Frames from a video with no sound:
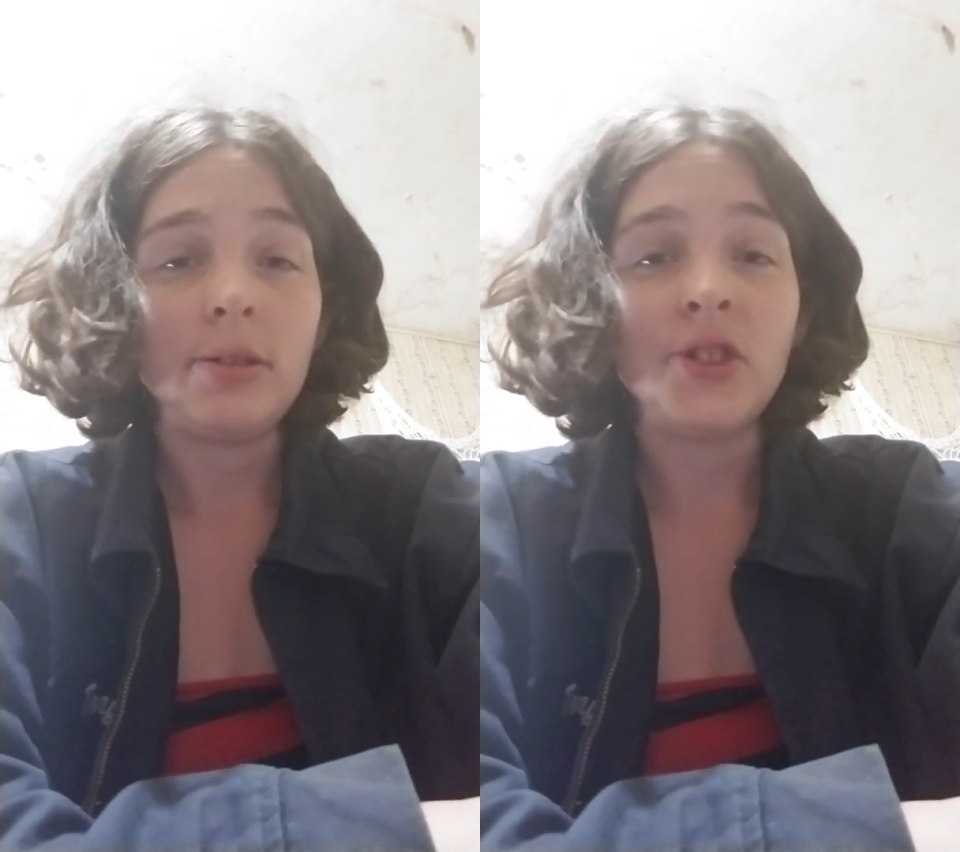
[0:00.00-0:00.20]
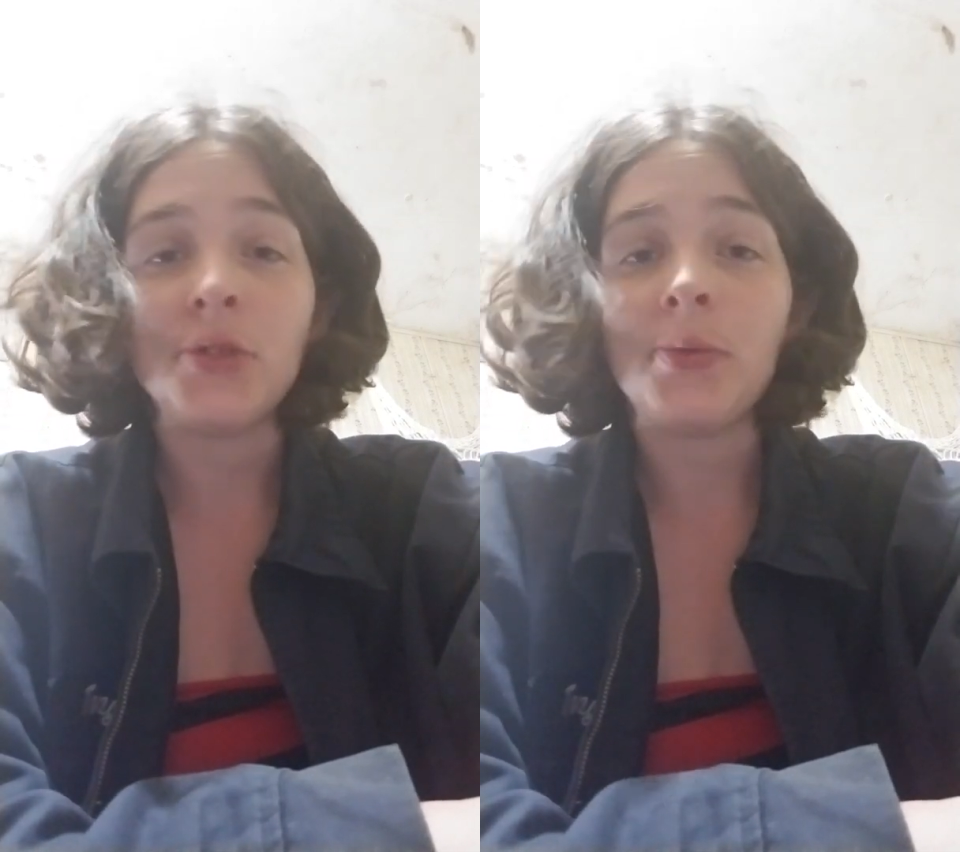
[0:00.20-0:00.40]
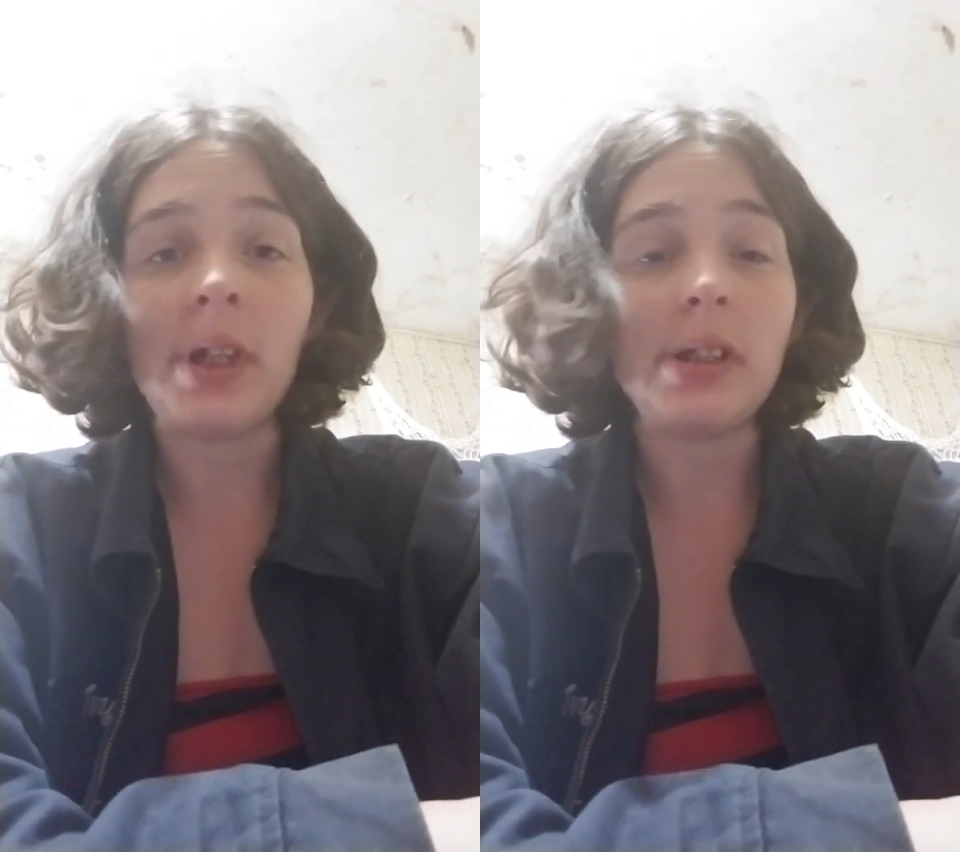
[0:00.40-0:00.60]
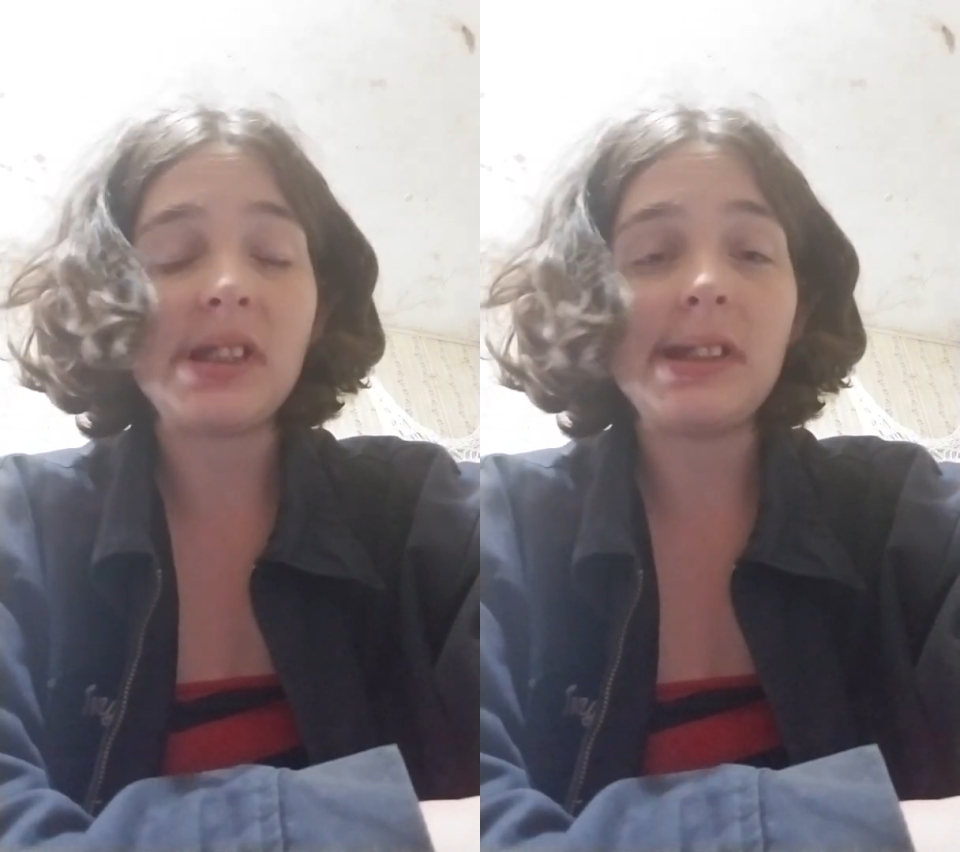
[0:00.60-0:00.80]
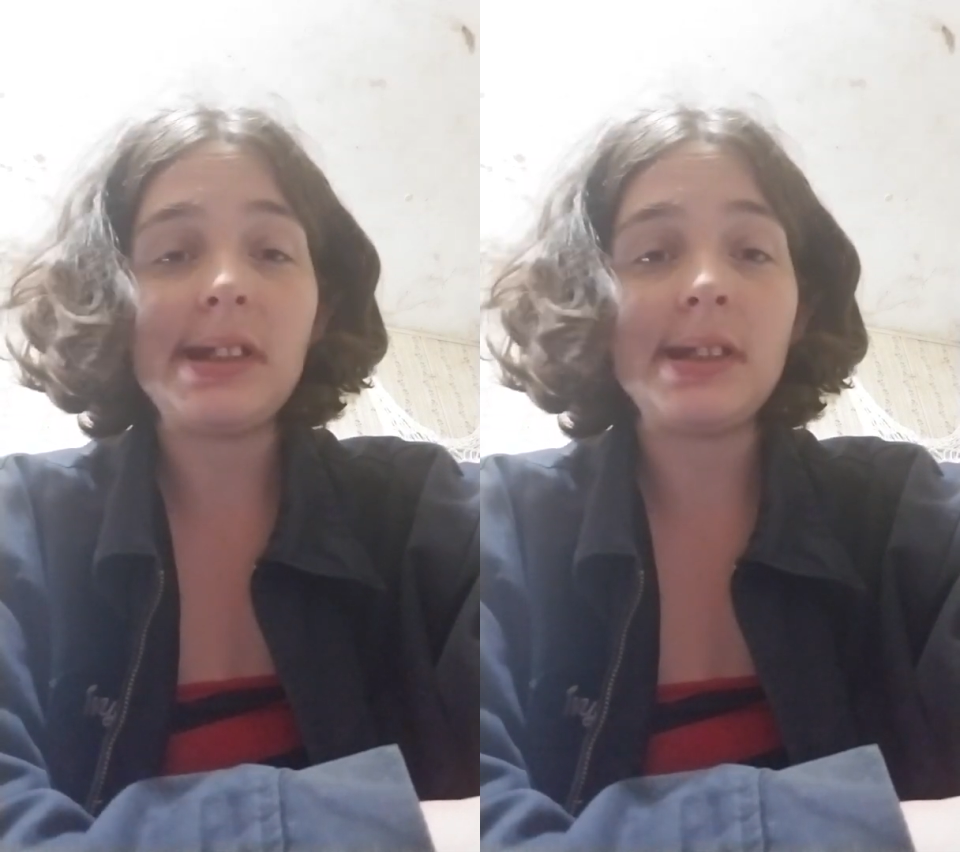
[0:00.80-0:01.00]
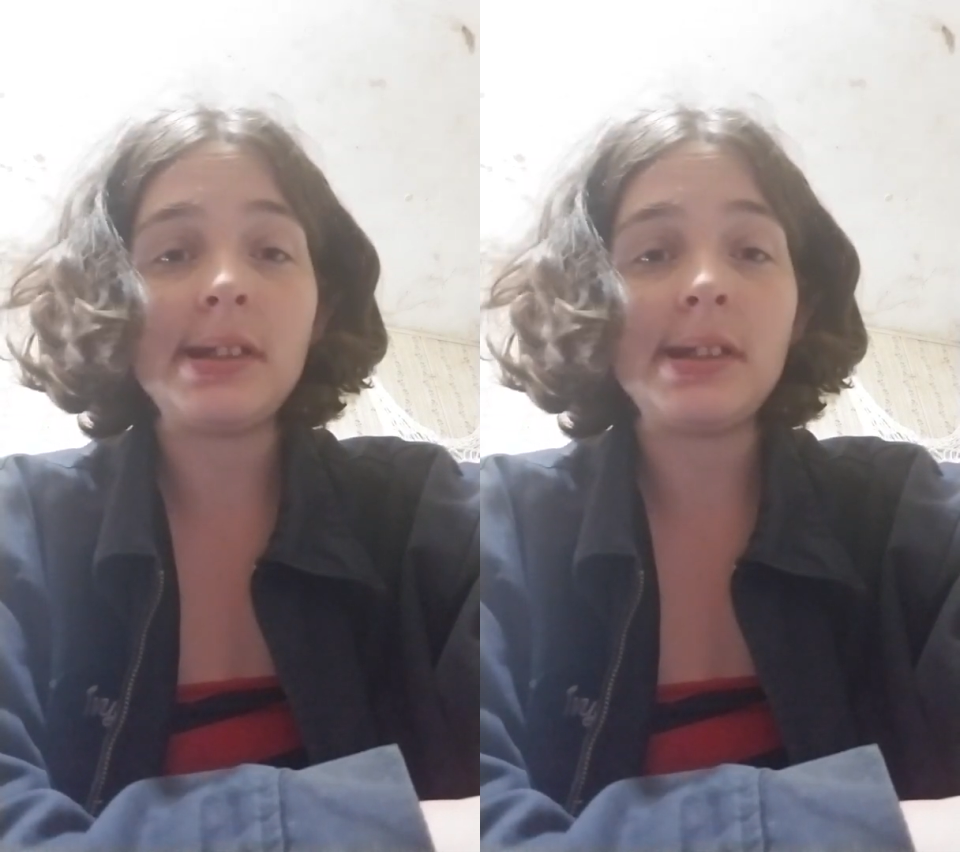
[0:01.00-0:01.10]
just find a link in the